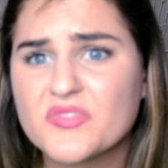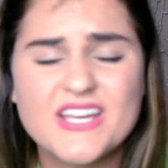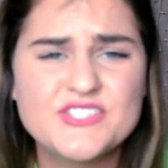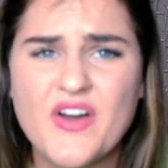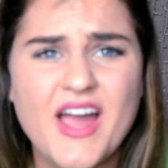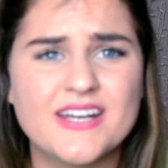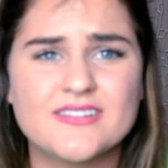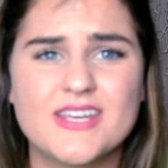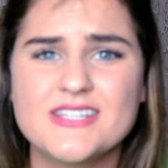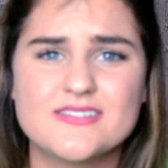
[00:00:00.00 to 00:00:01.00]
It's
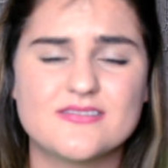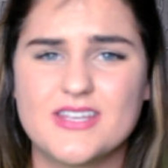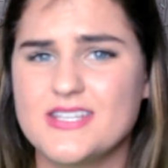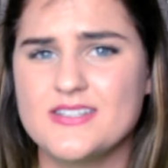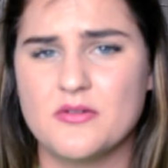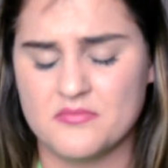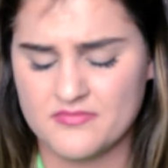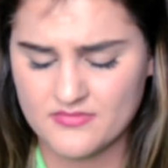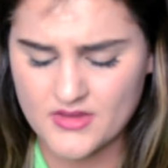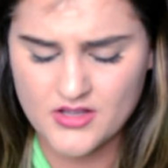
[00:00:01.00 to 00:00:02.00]
fine. Kiss, kiss them.
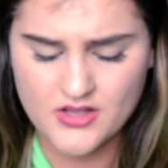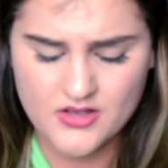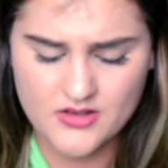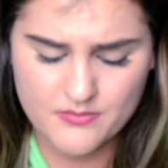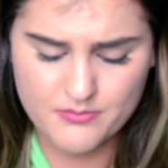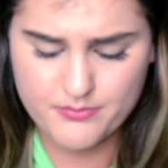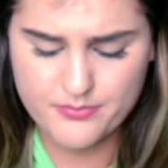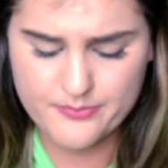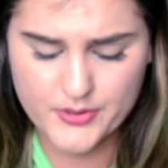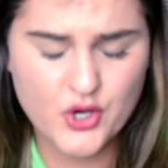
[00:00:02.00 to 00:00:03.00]

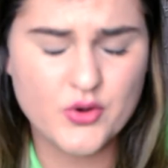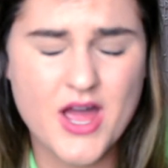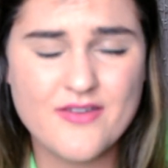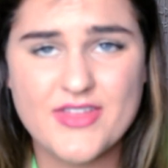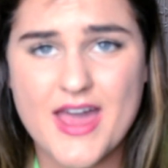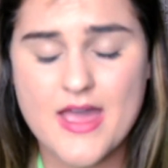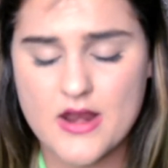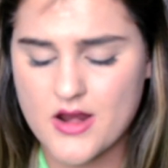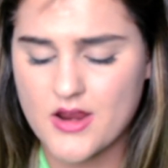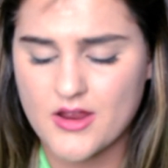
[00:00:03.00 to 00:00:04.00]
But going off
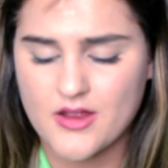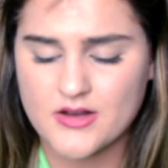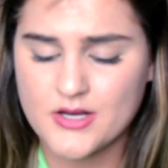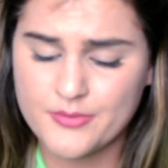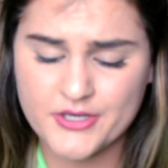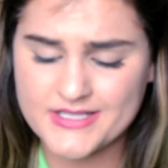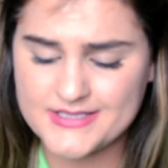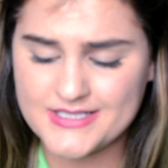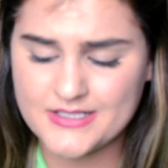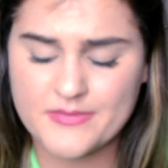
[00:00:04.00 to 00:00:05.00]
that, number
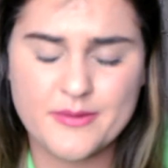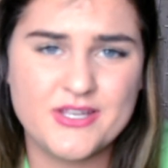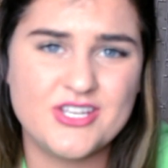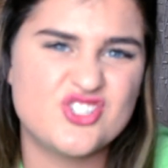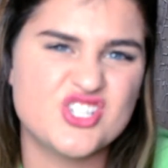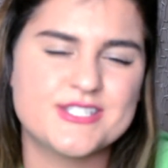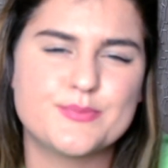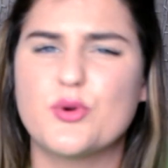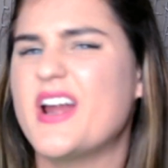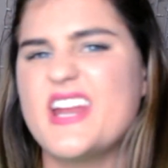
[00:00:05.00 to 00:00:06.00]
18, maybe just
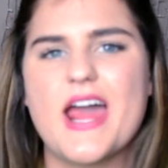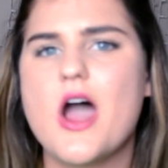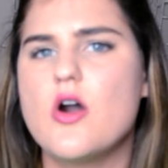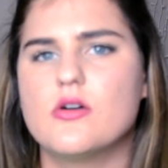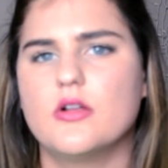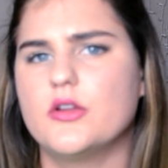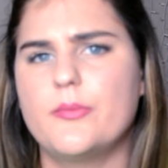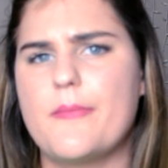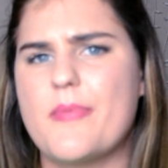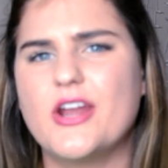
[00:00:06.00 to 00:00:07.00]
spread it out a little
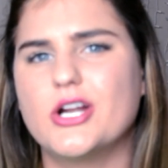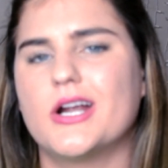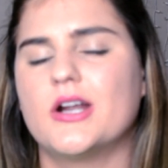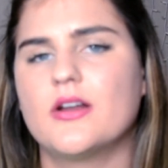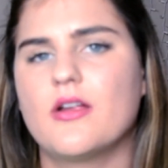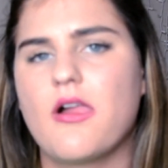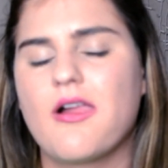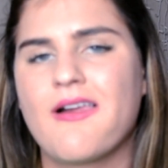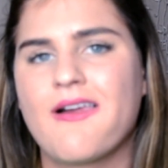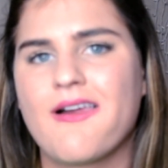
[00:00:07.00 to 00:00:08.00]
bit better.
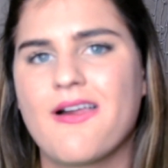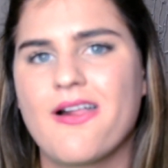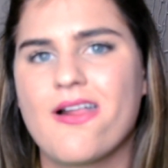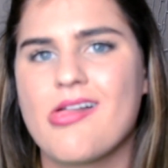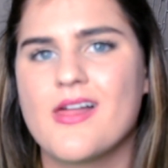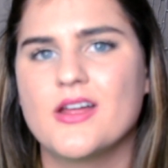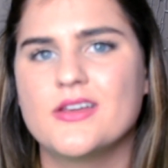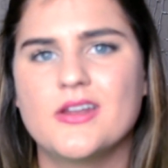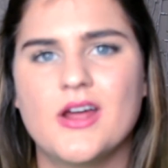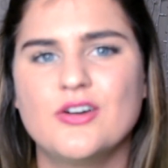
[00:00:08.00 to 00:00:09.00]

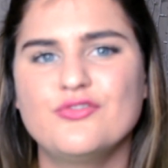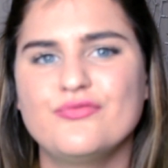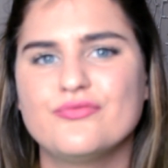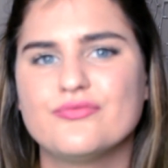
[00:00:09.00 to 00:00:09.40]
You know?